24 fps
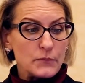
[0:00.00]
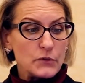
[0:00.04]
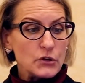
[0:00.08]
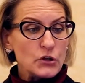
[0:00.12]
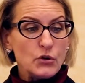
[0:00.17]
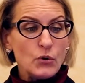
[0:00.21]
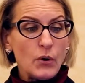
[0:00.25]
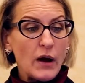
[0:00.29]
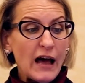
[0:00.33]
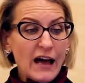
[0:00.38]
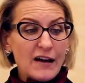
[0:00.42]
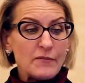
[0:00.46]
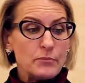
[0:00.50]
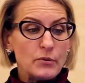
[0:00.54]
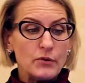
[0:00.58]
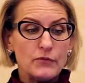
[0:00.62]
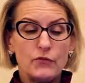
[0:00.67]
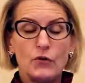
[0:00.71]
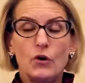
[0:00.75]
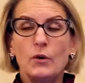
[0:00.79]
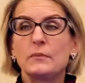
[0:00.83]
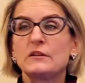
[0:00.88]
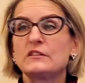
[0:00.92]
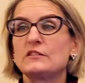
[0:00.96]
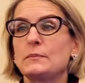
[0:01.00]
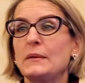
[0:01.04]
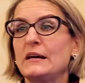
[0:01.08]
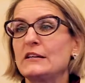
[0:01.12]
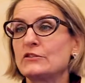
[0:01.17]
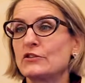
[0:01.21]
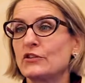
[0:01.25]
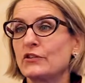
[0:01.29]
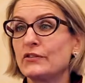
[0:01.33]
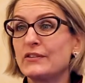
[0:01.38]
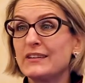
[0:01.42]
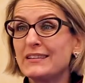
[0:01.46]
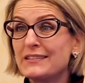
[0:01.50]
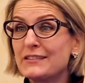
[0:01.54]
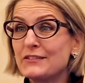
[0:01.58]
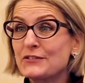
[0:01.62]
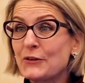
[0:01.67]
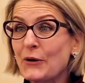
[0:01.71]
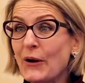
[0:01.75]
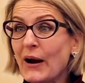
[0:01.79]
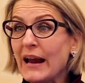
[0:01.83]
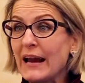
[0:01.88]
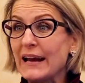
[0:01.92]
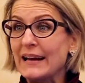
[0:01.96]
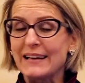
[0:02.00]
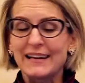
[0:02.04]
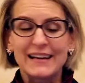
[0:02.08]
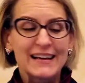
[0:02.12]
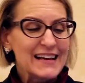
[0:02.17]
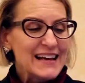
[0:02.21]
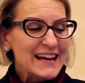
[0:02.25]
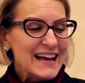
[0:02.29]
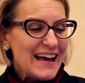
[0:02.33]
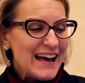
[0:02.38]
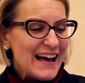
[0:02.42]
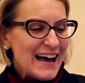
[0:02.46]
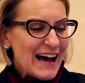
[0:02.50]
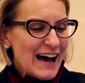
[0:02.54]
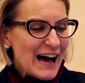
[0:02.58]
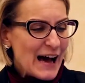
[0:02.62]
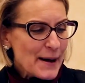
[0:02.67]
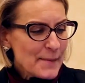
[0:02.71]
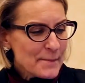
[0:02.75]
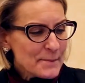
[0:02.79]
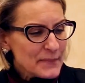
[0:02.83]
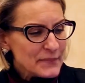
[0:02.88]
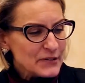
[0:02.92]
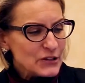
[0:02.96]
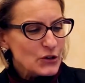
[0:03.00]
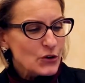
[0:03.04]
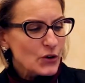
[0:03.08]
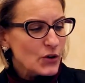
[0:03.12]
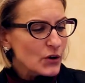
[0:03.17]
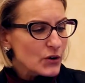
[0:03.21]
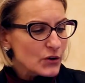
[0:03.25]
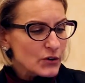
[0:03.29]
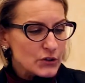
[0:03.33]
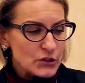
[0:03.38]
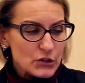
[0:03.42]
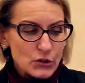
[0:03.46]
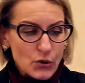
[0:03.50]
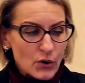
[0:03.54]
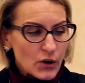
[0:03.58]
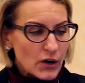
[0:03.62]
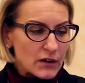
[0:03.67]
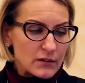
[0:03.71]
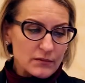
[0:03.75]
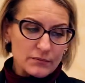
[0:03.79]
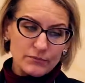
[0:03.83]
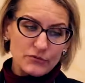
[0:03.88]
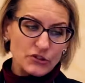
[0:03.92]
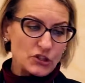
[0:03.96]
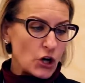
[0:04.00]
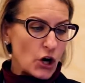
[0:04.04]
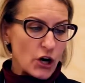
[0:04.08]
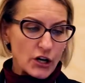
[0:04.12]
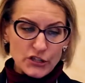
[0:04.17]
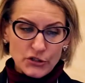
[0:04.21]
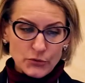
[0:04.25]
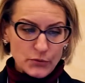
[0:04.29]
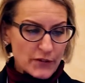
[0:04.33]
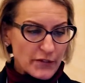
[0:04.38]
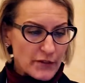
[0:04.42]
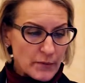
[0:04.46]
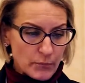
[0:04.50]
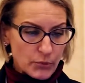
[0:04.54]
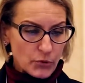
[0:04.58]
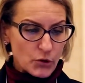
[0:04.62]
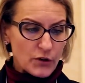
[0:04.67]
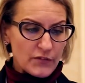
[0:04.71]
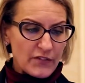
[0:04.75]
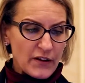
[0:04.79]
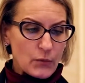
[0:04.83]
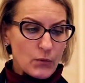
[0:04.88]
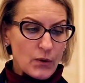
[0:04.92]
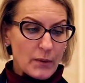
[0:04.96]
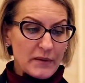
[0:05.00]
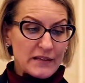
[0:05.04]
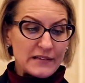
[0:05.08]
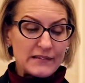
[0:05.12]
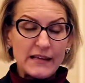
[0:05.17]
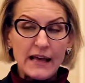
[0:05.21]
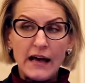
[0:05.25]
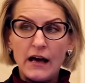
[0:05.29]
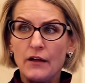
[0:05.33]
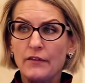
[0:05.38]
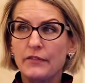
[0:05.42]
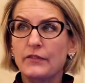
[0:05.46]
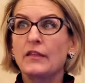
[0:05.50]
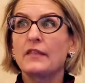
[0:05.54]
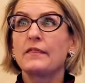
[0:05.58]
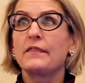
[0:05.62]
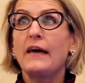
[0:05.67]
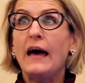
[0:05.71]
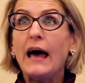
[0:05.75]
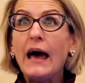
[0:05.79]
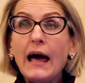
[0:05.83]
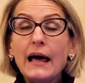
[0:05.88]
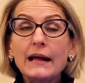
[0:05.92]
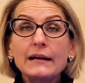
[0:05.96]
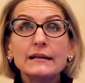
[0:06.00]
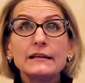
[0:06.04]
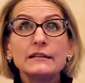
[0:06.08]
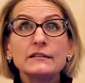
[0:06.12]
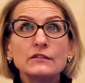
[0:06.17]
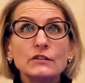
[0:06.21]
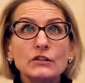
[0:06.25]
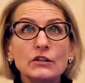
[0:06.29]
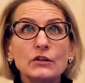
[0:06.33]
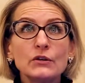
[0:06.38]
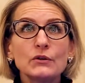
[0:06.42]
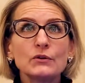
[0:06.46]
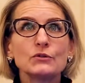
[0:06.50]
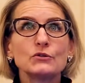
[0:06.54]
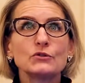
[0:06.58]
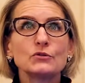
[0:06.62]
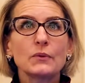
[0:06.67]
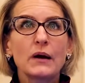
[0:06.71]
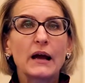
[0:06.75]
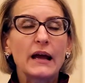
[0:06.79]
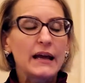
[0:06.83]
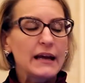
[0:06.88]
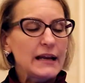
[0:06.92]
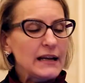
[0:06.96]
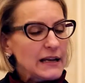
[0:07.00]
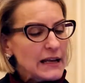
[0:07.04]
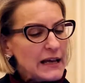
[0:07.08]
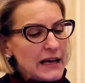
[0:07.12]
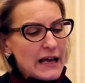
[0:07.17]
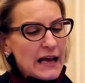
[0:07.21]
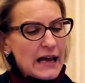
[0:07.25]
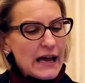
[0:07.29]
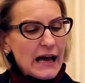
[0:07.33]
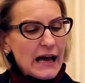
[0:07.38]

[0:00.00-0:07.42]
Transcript: you have performance measures. This is great. You're charged with improving women's health. That is huge, right?